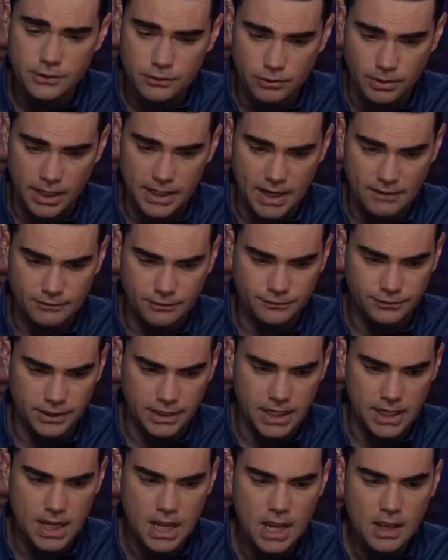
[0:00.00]
Ukraine after
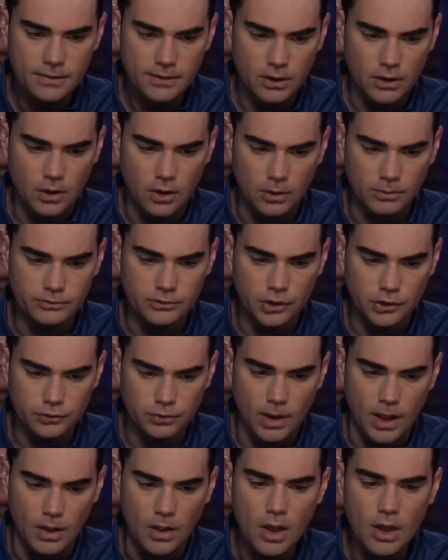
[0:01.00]
fleeing their homes as
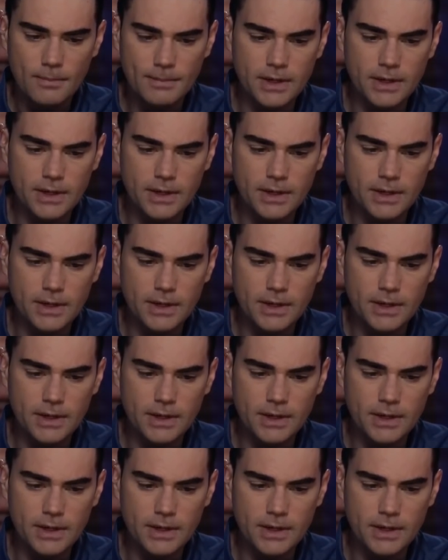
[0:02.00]
well.